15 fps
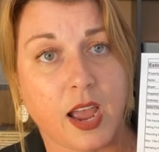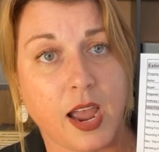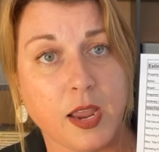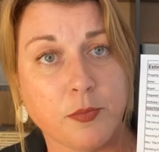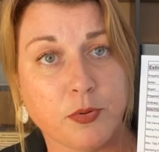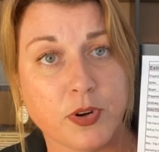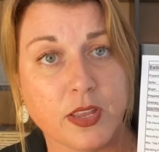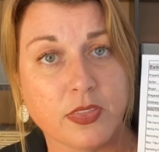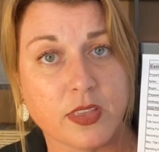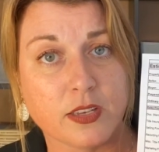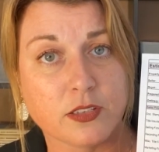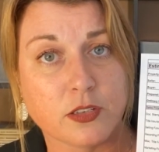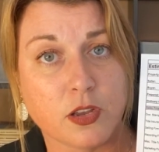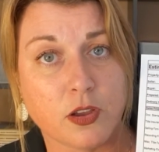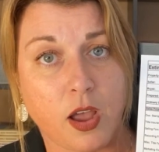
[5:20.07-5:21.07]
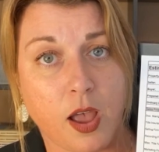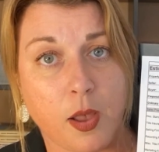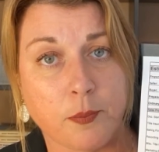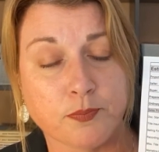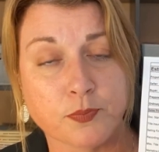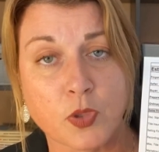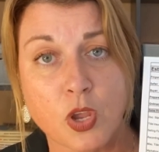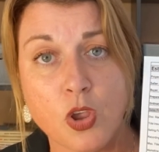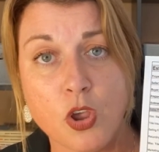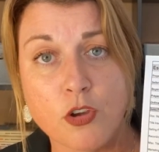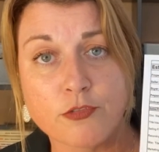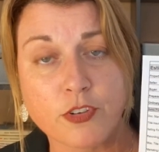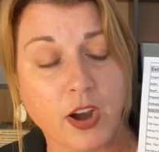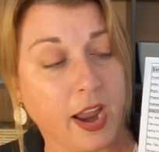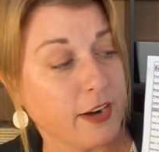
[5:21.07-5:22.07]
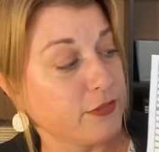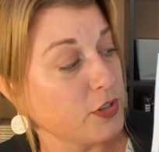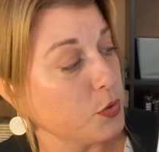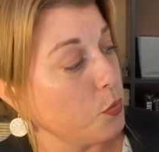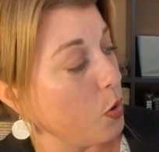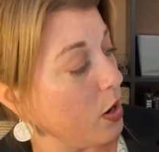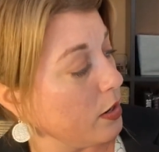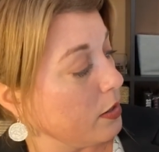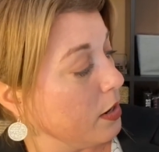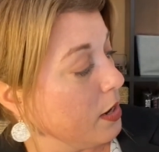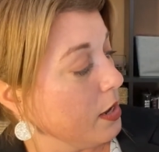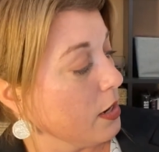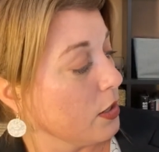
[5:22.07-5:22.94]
I bring this for everyone,